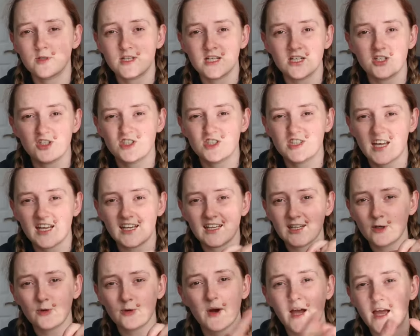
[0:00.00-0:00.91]
niche, their
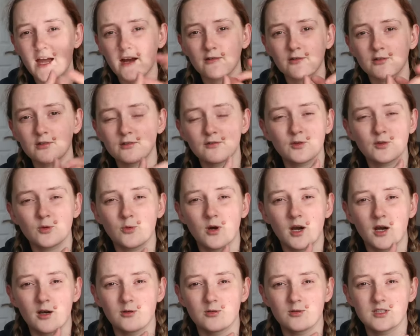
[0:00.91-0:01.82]
little area of the
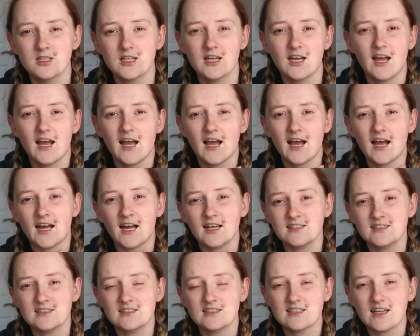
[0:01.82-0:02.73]
world,
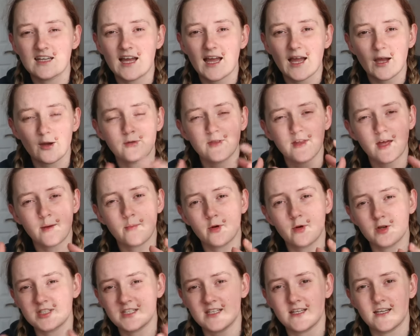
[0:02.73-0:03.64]
and how their
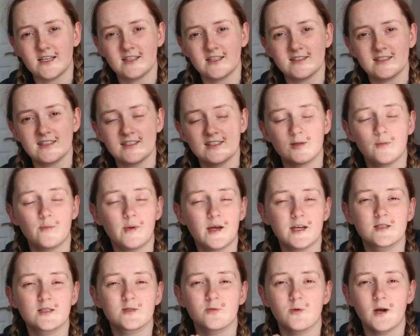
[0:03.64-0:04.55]
body is is the
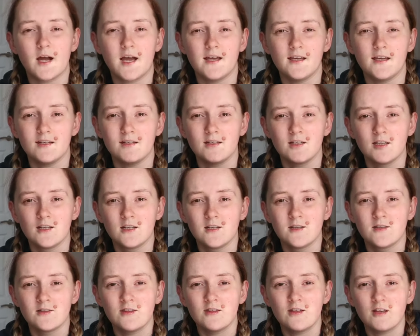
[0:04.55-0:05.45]
best way
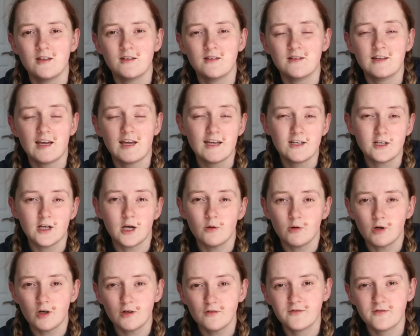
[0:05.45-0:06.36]
that they
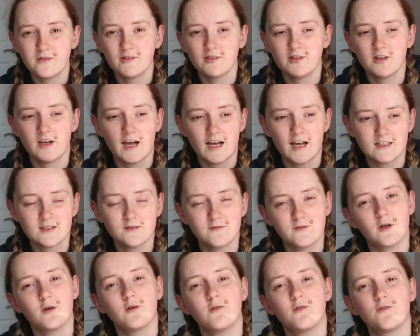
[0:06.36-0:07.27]
know of that has
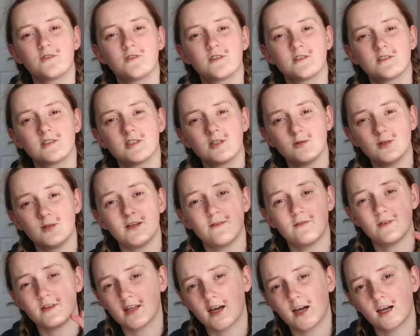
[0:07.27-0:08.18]
evolved to
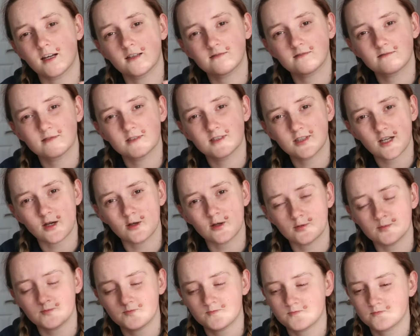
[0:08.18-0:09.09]
live in that
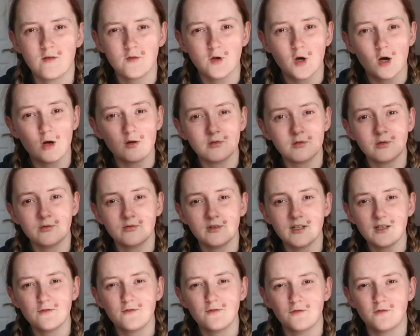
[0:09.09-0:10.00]
zone. A lot of coral
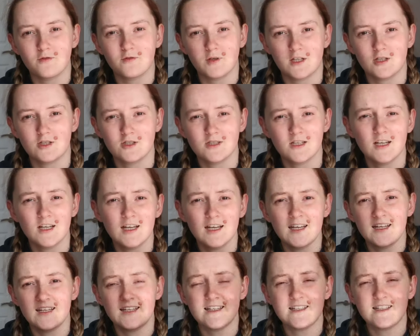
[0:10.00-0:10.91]
reef fish
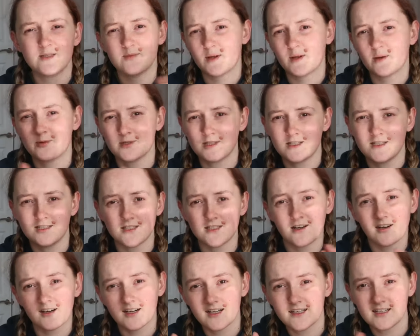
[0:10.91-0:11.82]
need to be able to
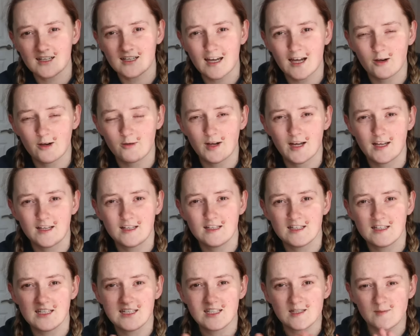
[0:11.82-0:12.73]
dart in and out
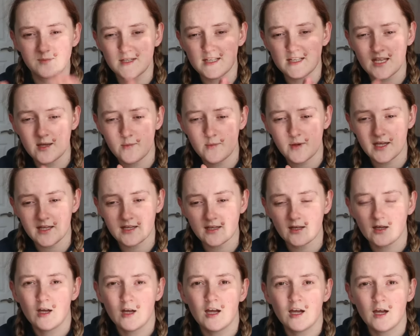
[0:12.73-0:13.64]
and need to be
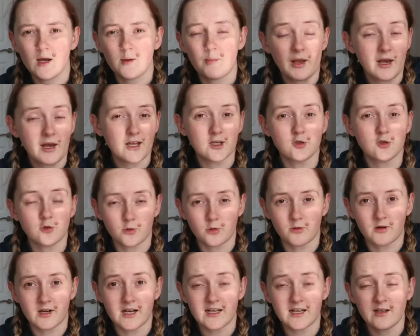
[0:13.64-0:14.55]
nippy, a bit like
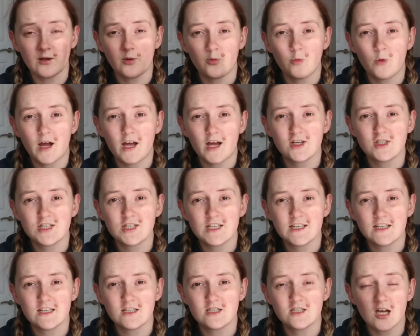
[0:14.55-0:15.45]
Dory, where
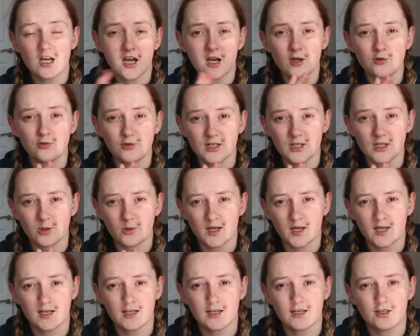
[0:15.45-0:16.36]
she can turn really
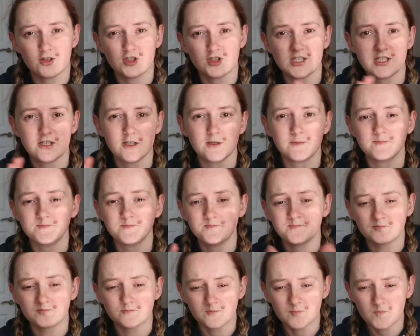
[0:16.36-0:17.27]
quick and she can
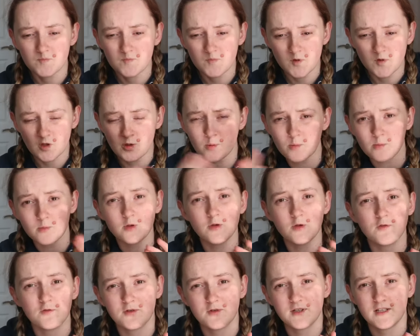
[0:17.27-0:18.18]

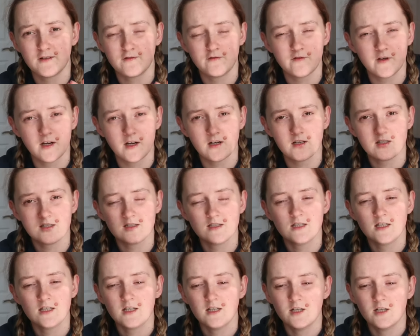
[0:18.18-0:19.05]
move really fast.